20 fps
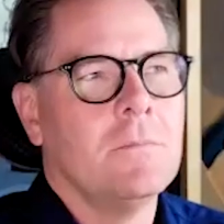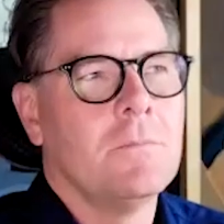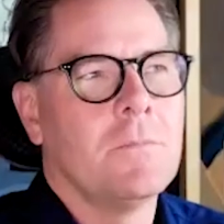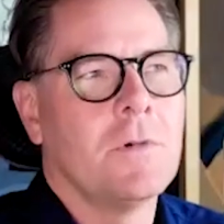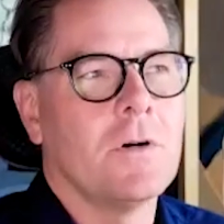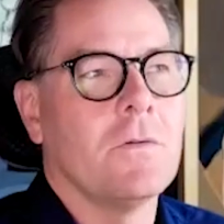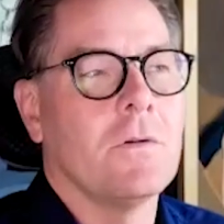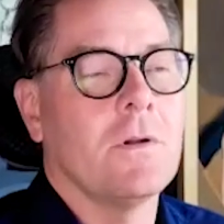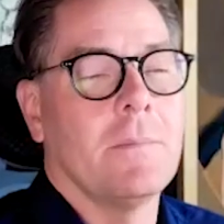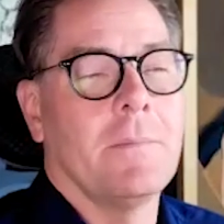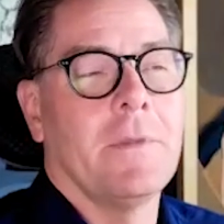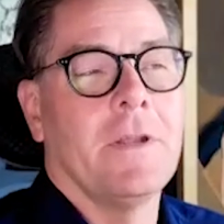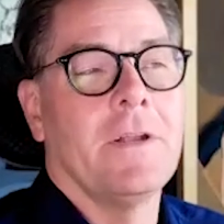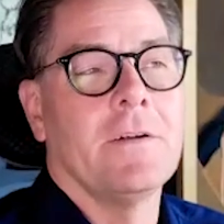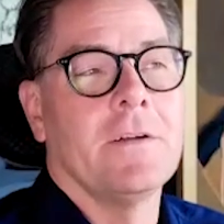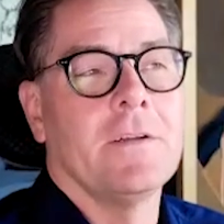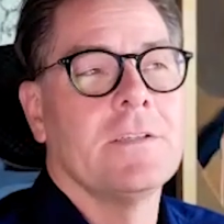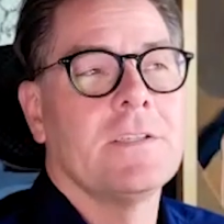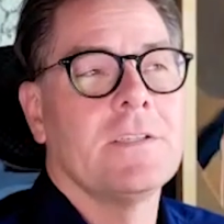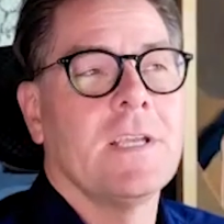part of what I'm
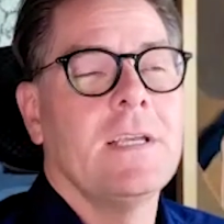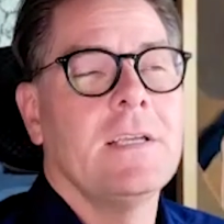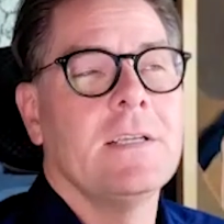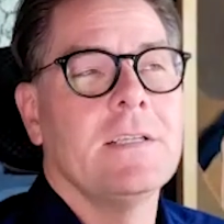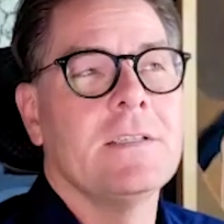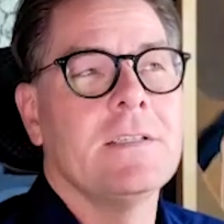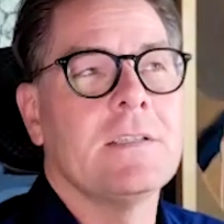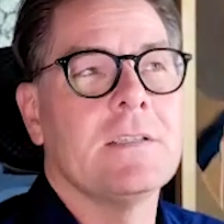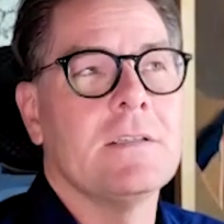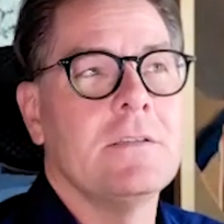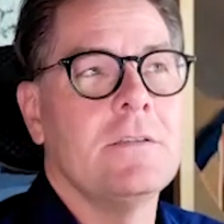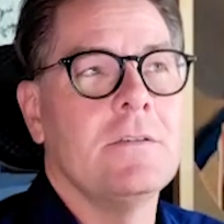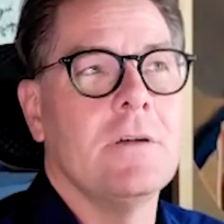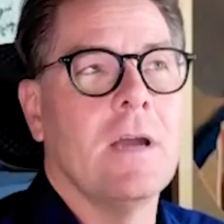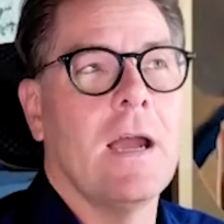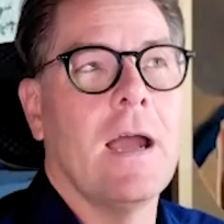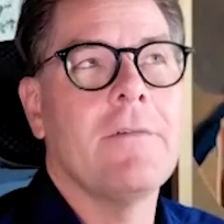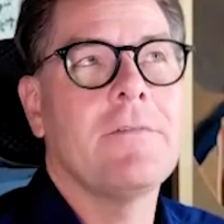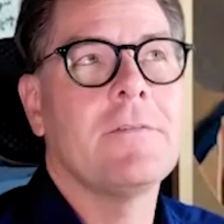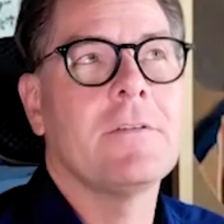hearing you say is you
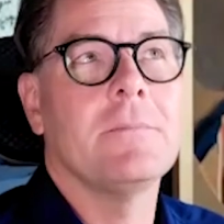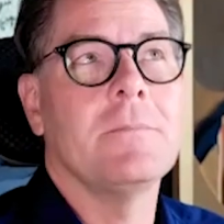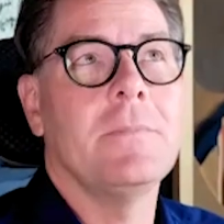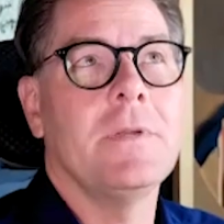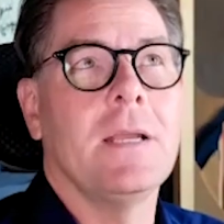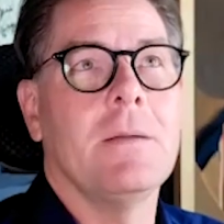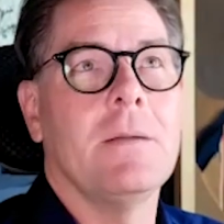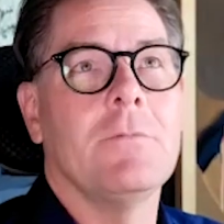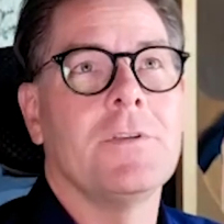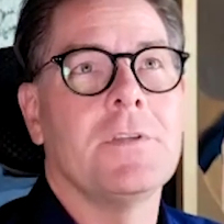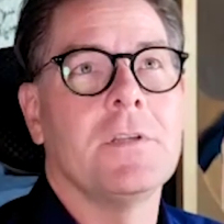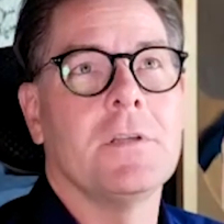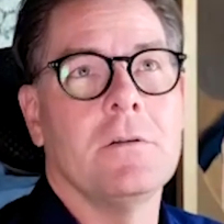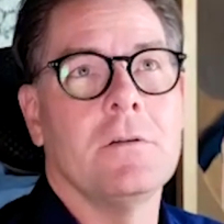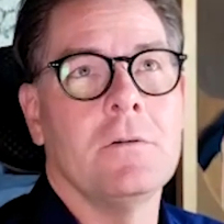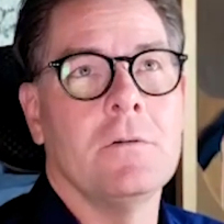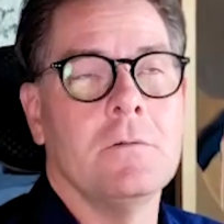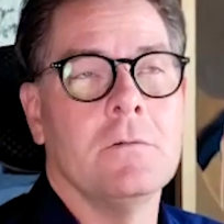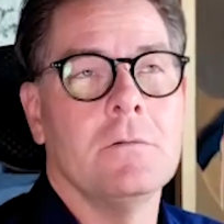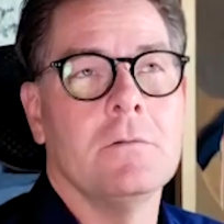have to be able
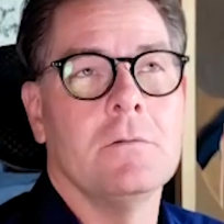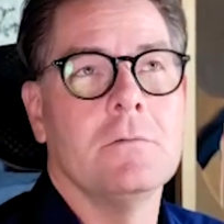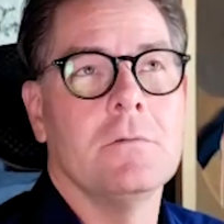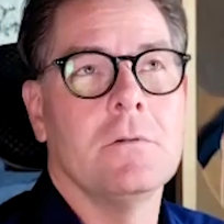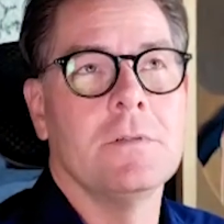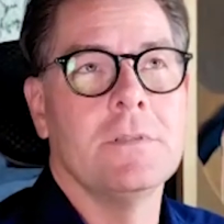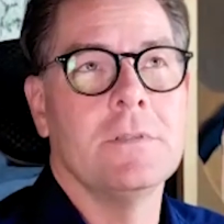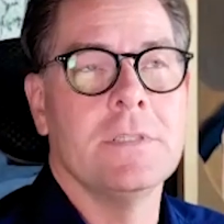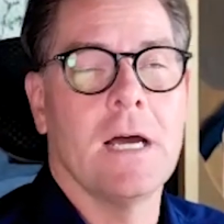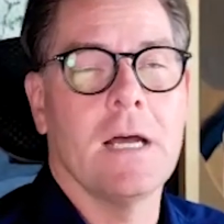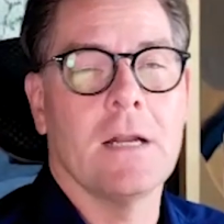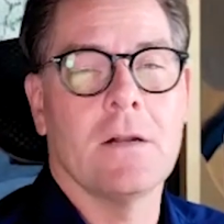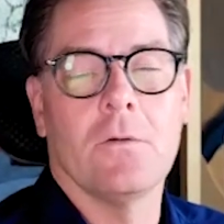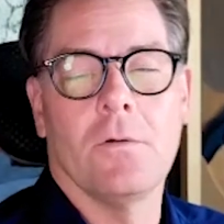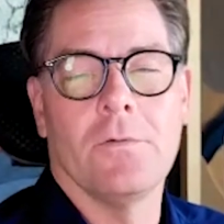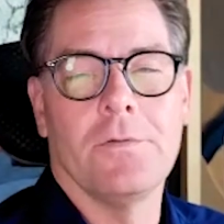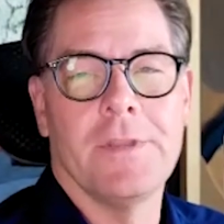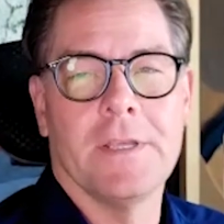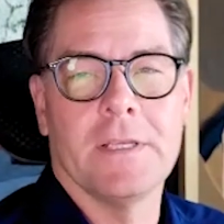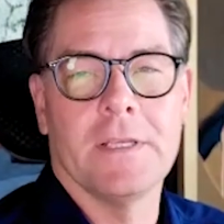to not
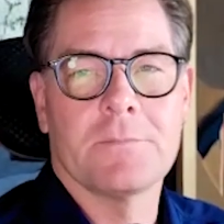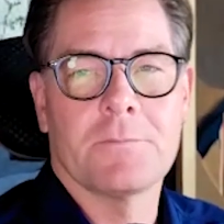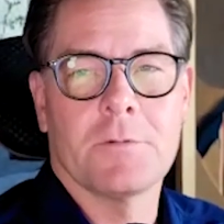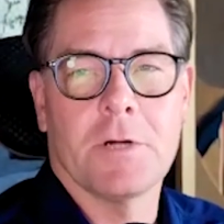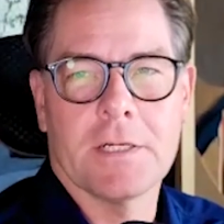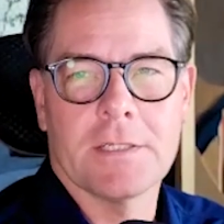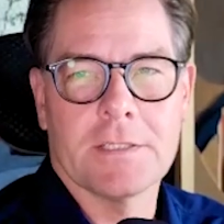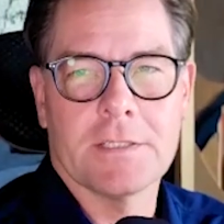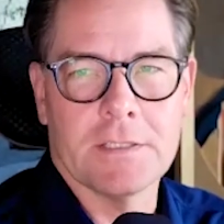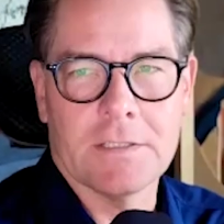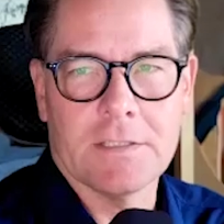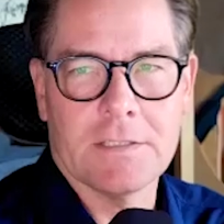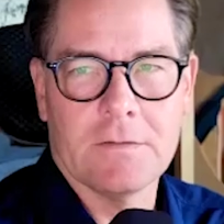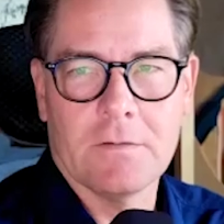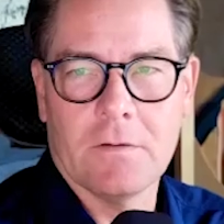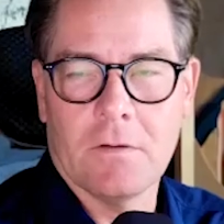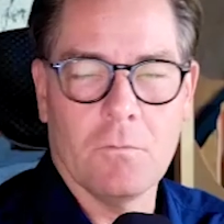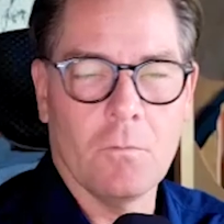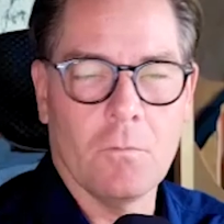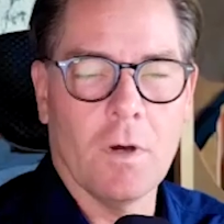hold things precious,
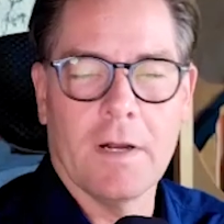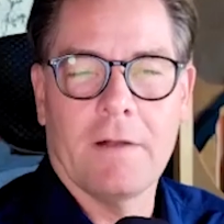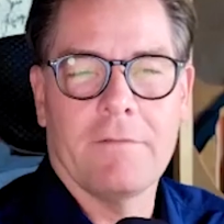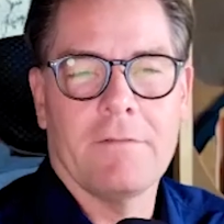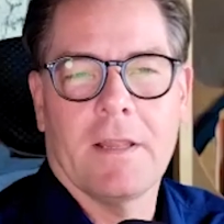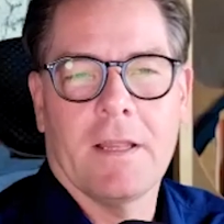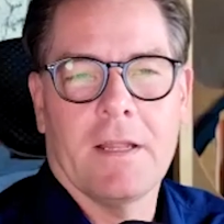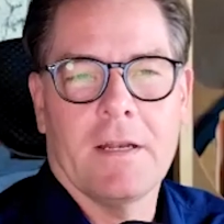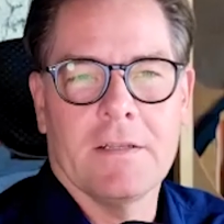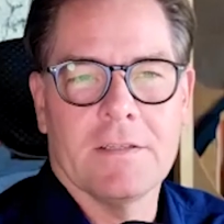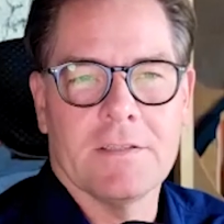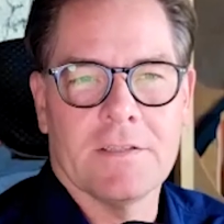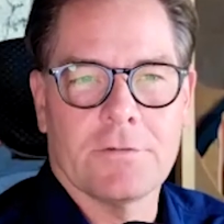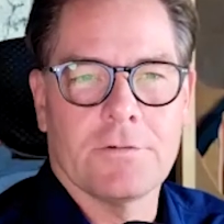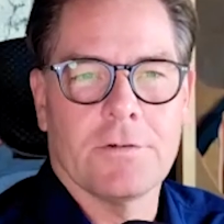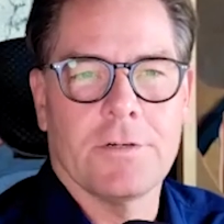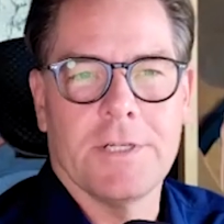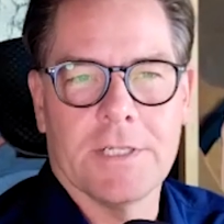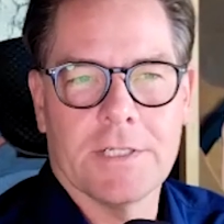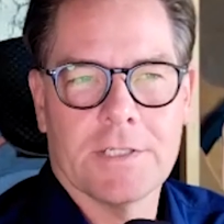whatever that is, a
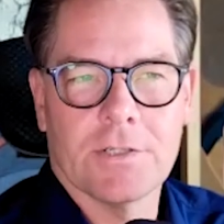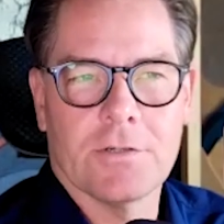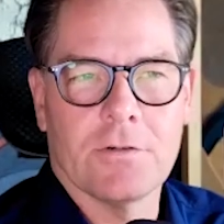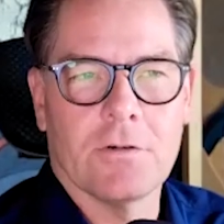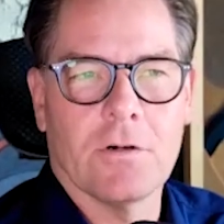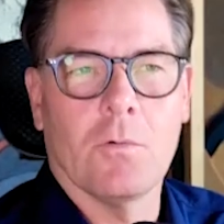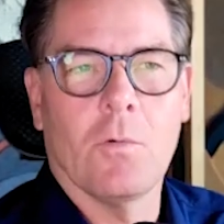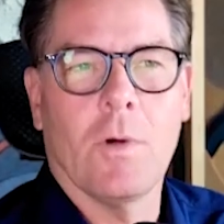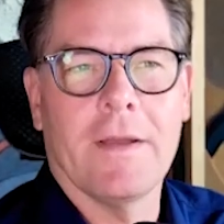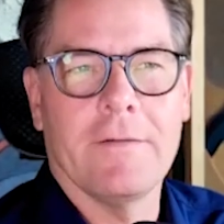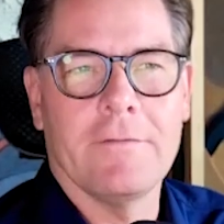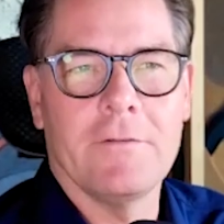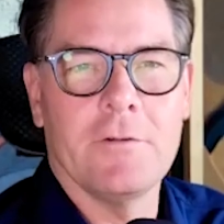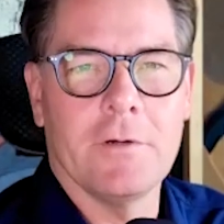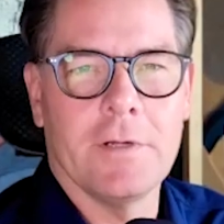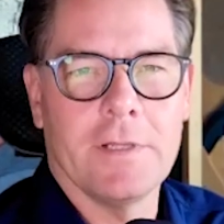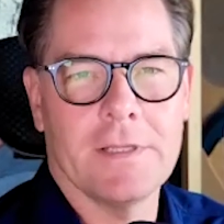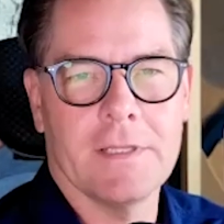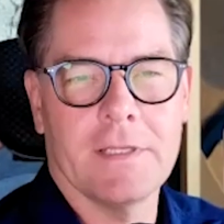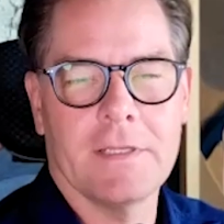tradition or a way of
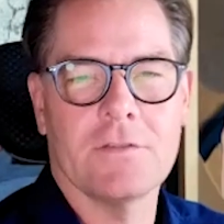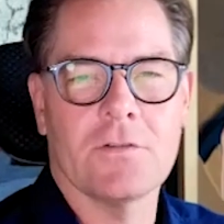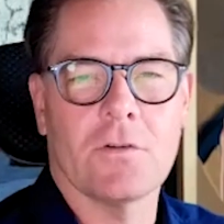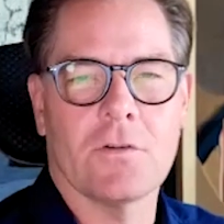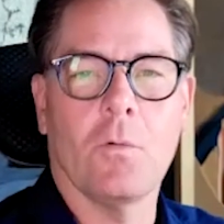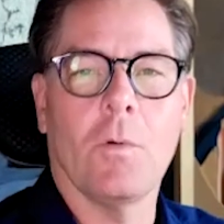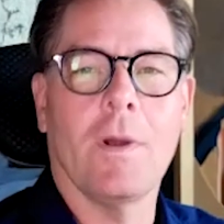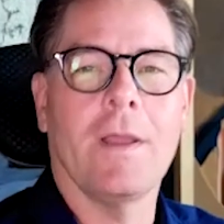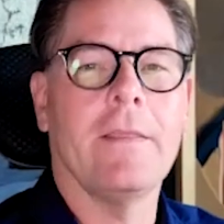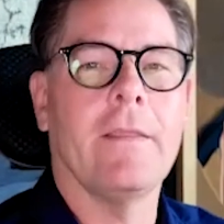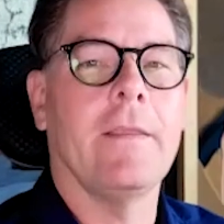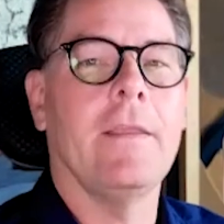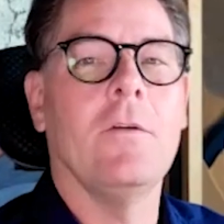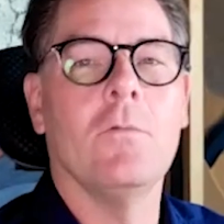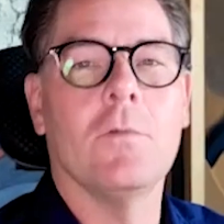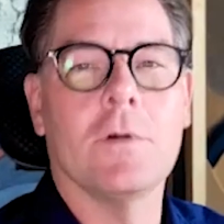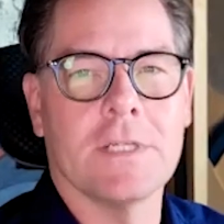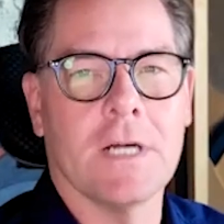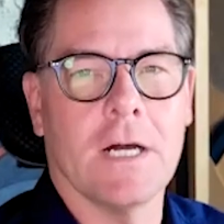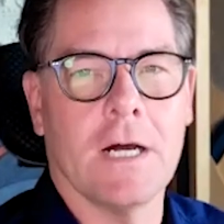doing things or a way that you
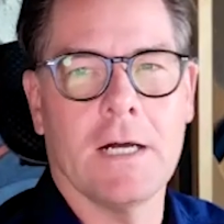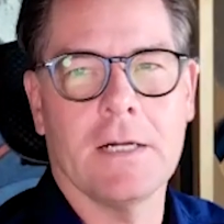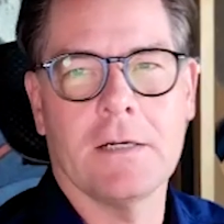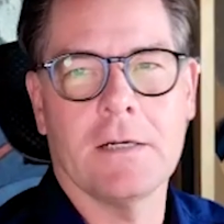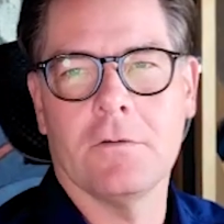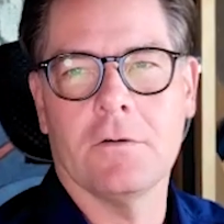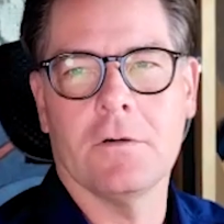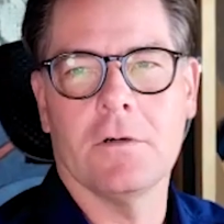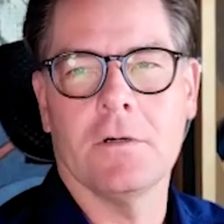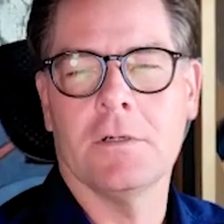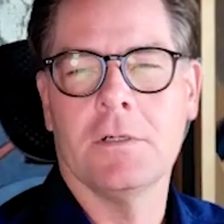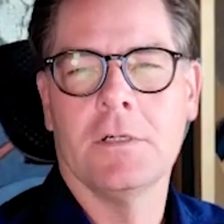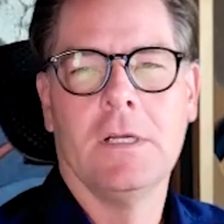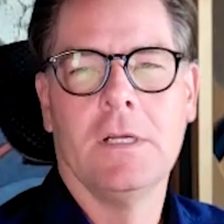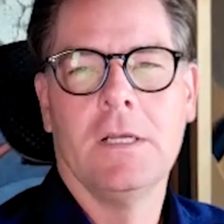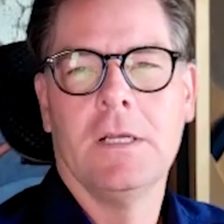were taught or